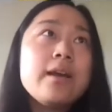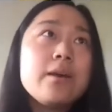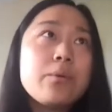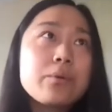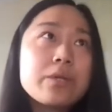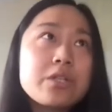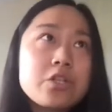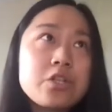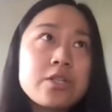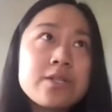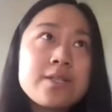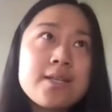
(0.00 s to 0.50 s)

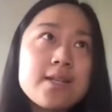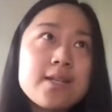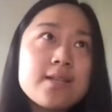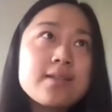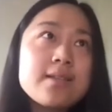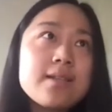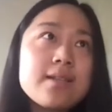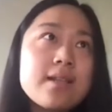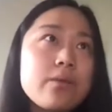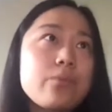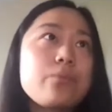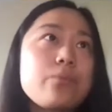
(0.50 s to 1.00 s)
which
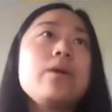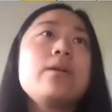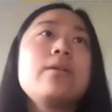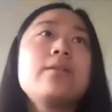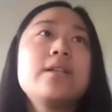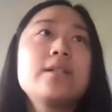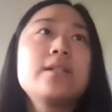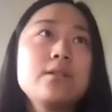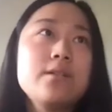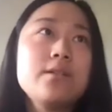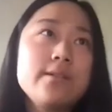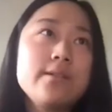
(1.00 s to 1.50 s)
says that, well,
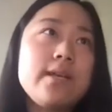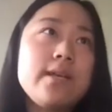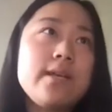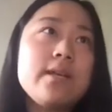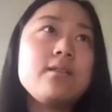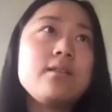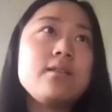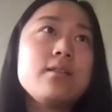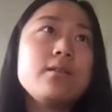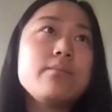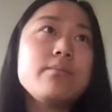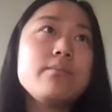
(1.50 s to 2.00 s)
let's look
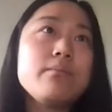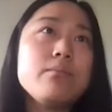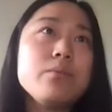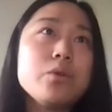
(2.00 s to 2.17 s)
at the